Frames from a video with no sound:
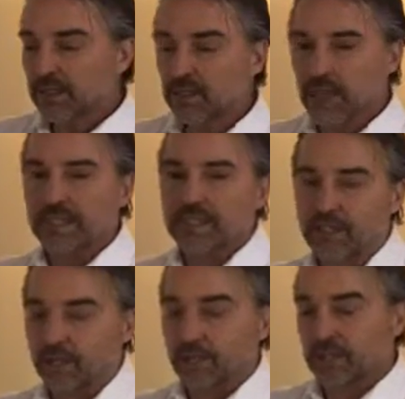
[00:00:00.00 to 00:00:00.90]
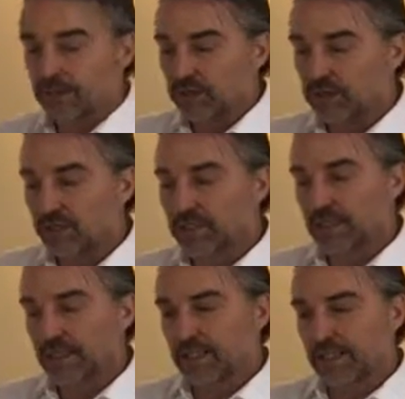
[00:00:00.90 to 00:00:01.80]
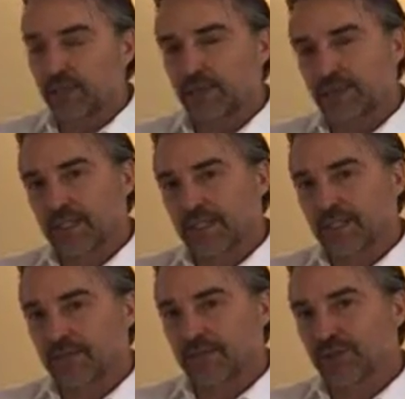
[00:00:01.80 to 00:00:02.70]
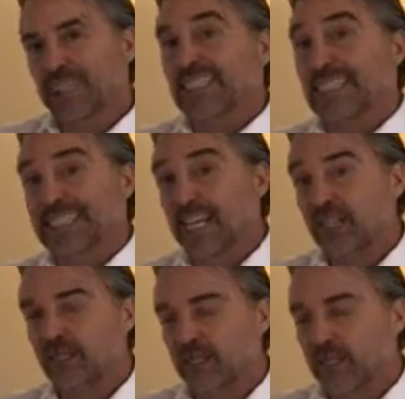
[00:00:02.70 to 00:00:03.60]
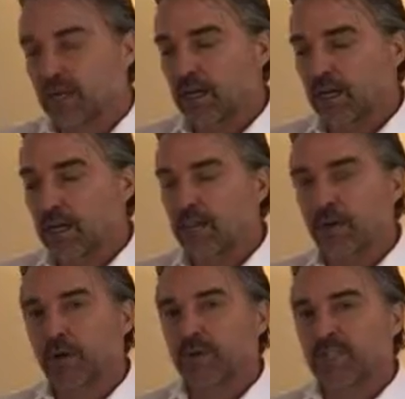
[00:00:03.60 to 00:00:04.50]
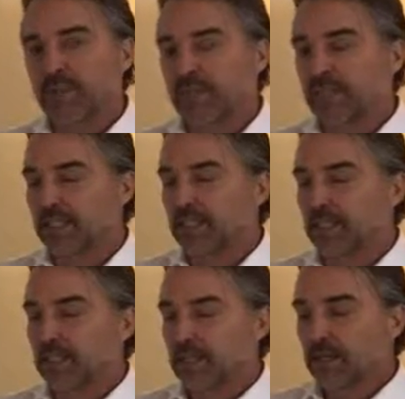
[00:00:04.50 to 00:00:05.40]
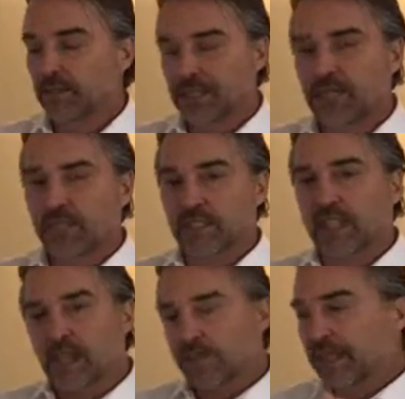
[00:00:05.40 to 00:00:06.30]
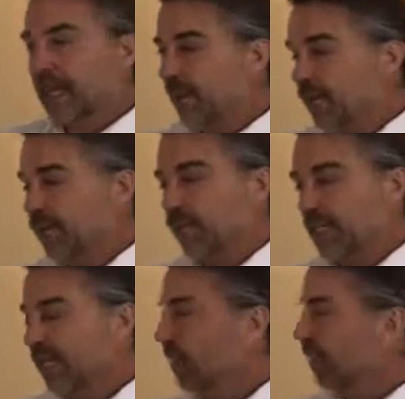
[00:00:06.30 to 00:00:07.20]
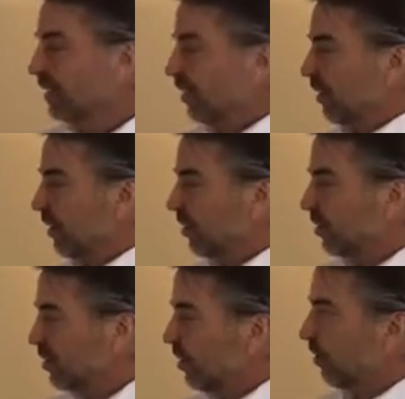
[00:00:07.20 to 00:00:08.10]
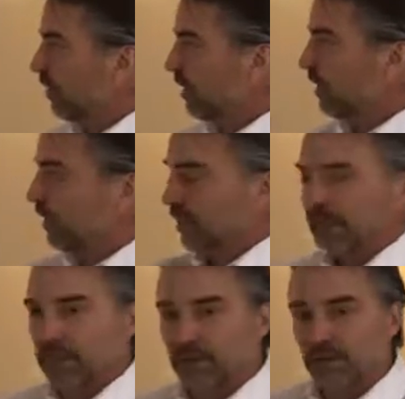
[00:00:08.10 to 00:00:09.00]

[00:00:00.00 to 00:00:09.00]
All right, so usually they don't, uh, you, you need to industrially co compost some of these materials. But but what they are is they're they're surfing you